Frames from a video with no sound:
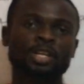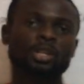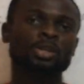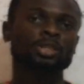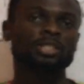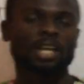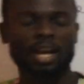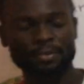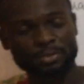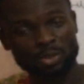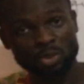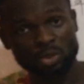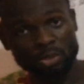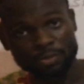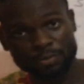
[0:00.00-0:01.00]
Good
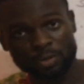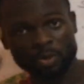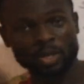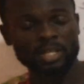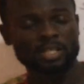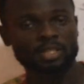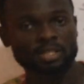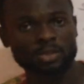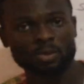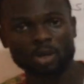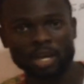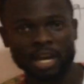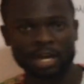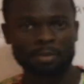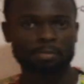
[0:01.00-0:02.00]
afternoon, viewers.
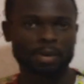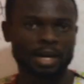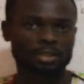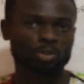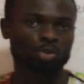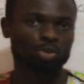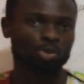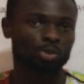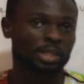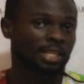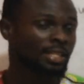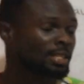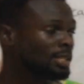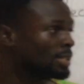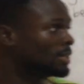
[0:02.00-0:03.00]
Welcome back to
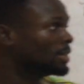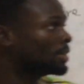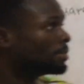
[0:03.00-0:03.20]
Easy